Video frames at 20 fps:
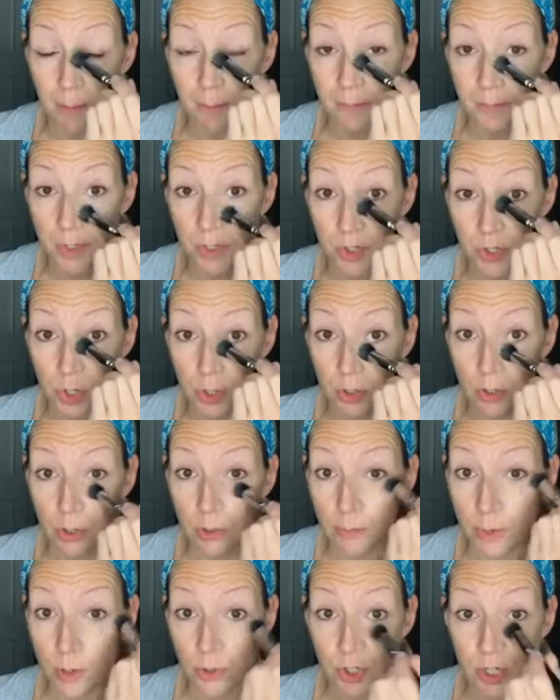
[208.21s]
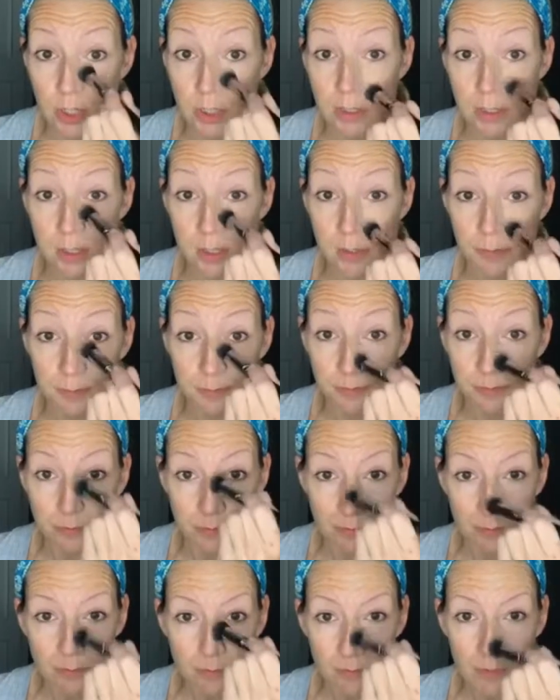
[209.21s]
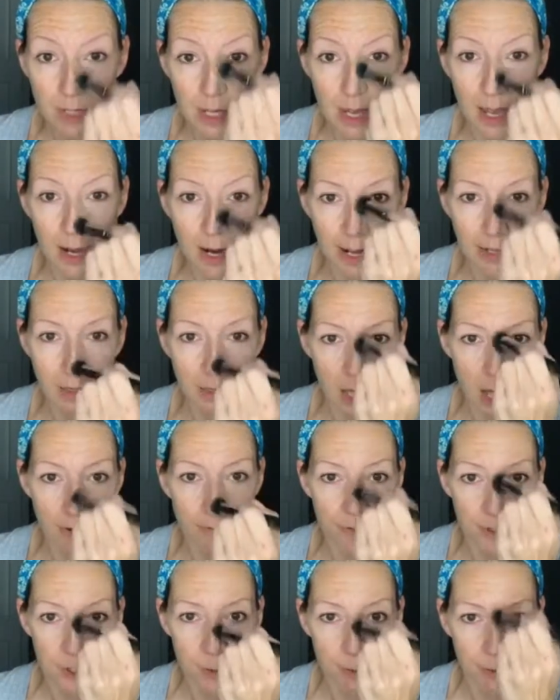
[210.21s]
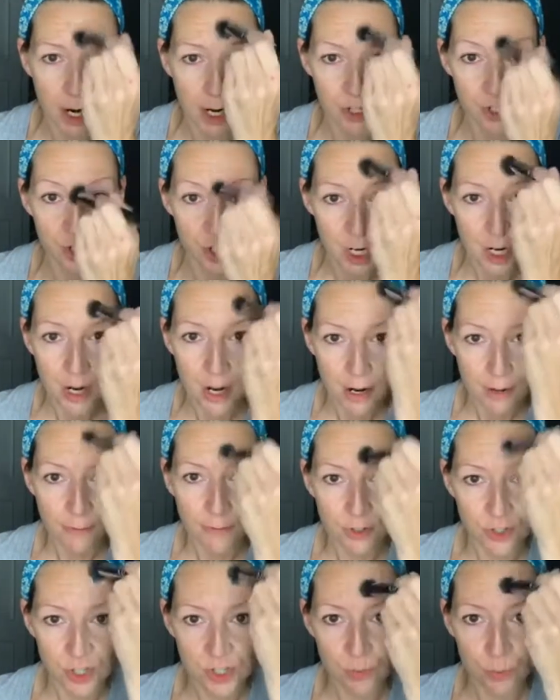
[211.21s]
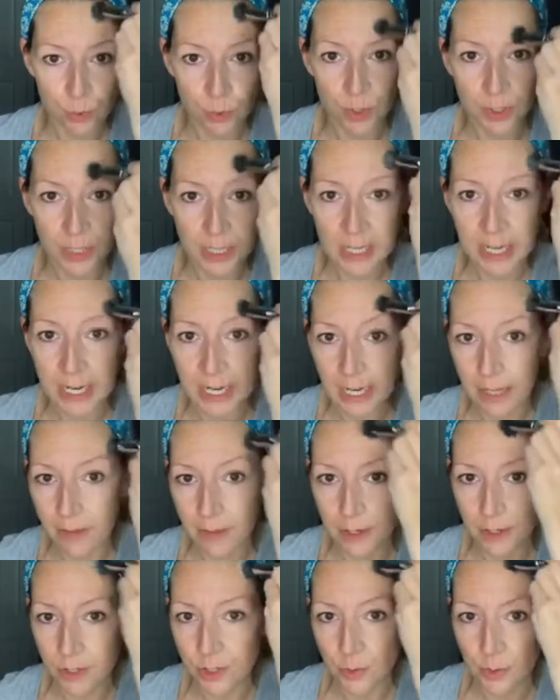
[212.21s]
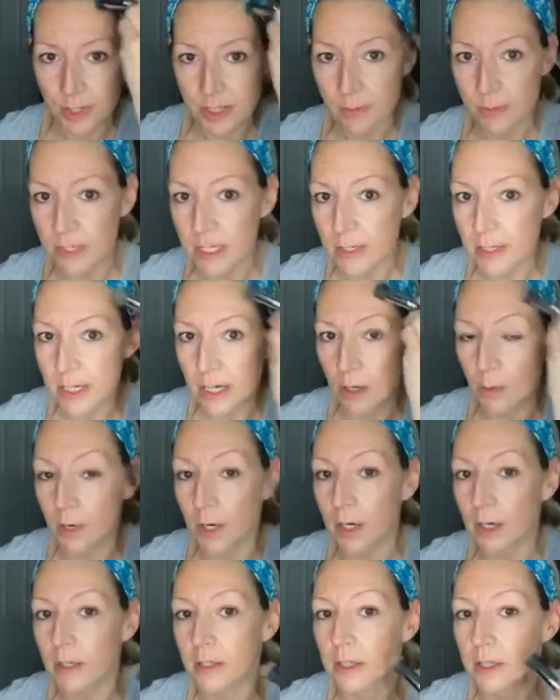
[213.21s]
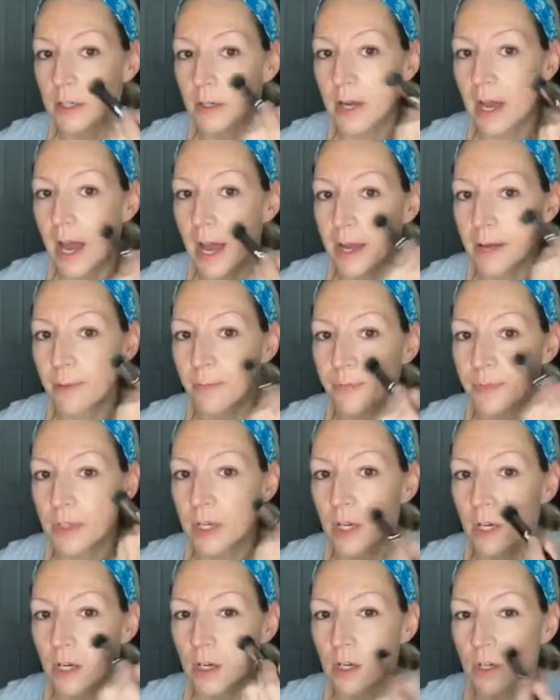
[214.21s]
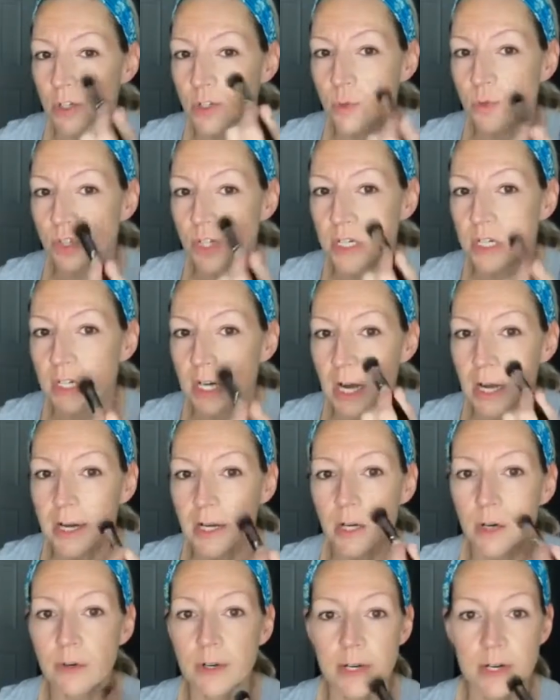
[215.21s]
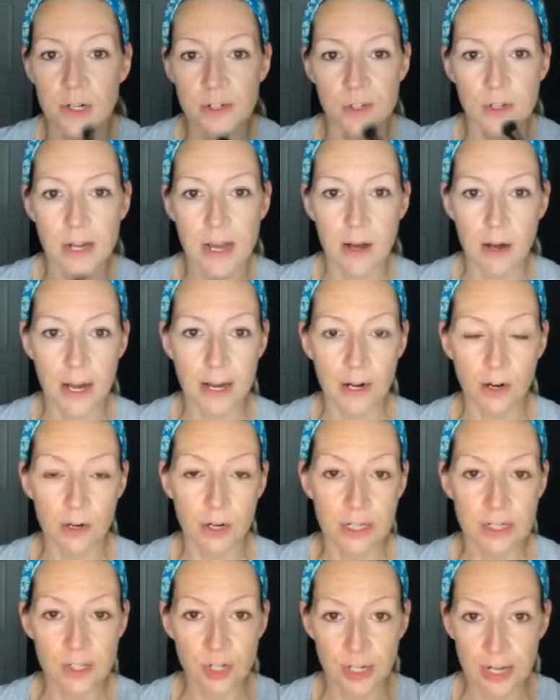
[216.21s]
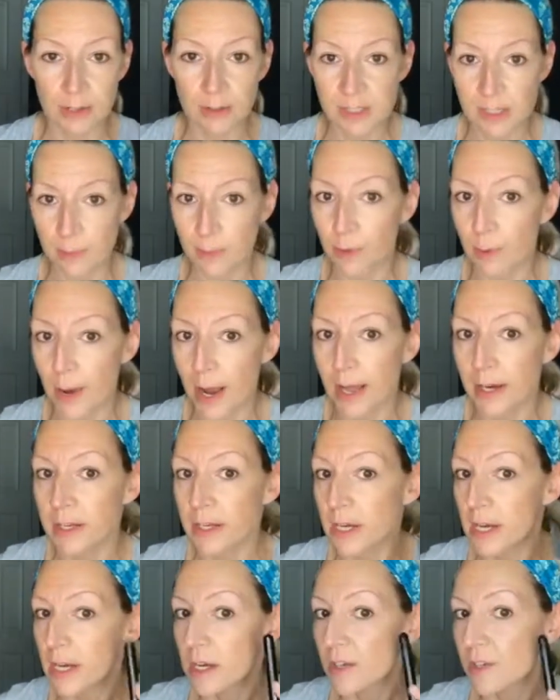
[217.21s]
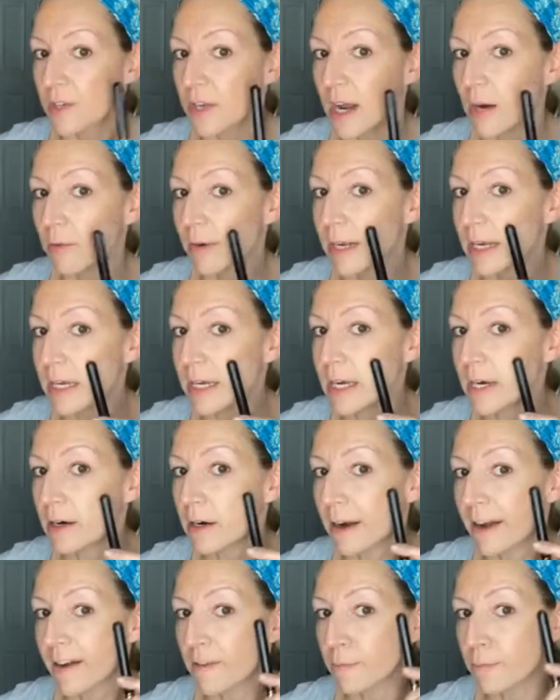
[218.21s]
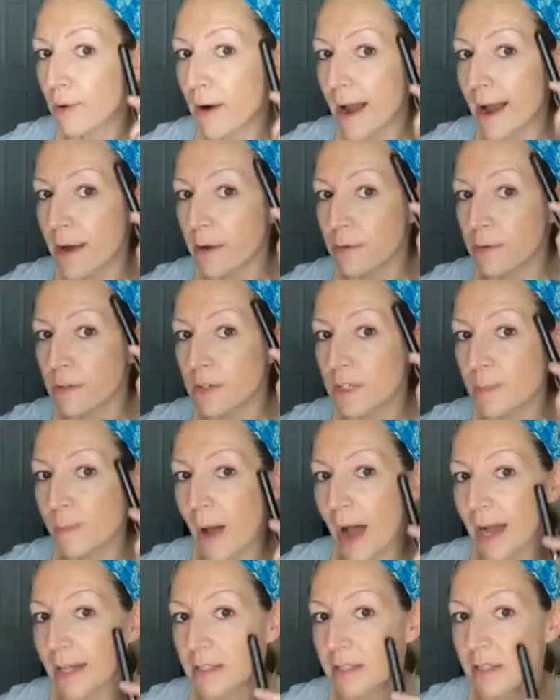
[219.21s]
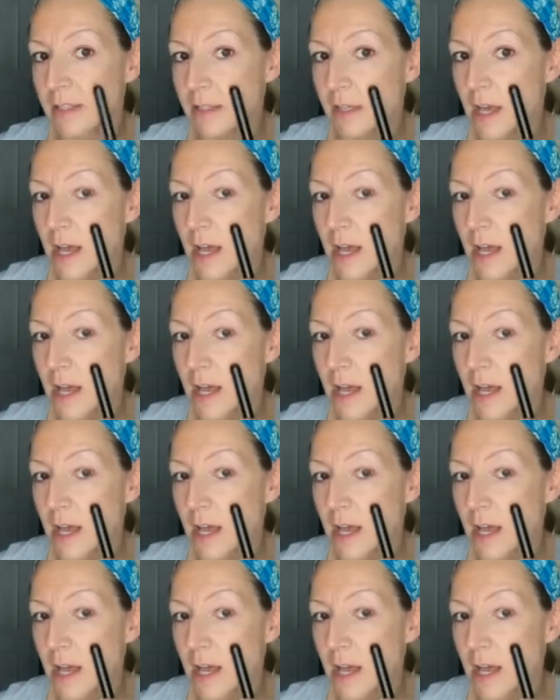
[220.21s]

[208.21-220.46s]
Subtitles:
circle motions. And I love this brush for just really getting in there and doing some detail work, okay? So we're just gonna kind of go in here. So now I already took out some red. So now right here I have brown spots,